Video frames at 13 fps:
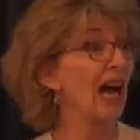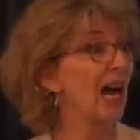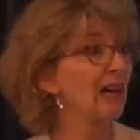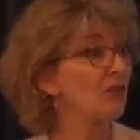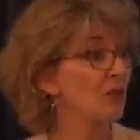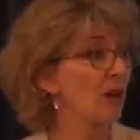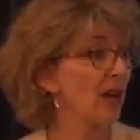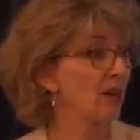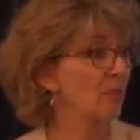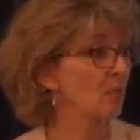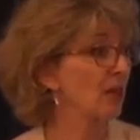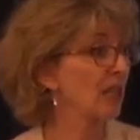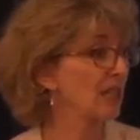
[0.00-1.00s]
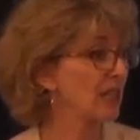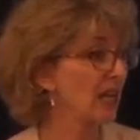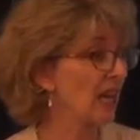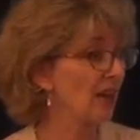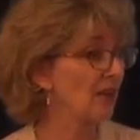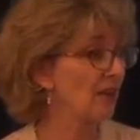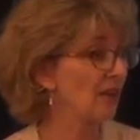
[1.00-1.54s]
I don't know how to bring it
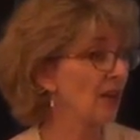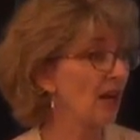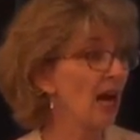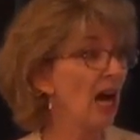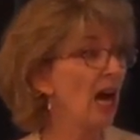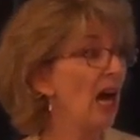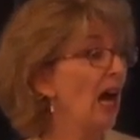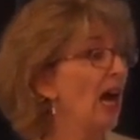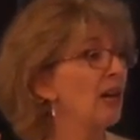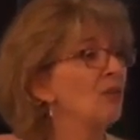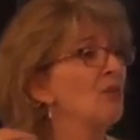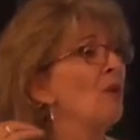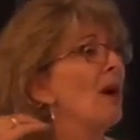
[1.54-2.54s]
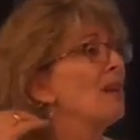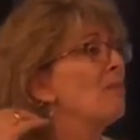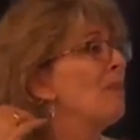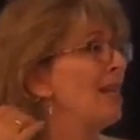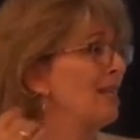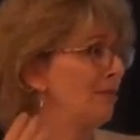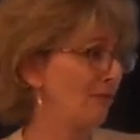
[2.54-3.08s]
together. I don't know how to
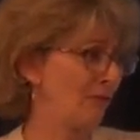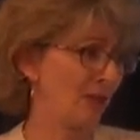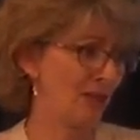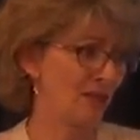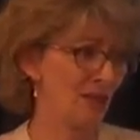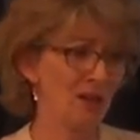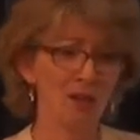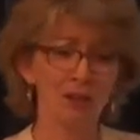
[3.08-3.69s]
make it fit.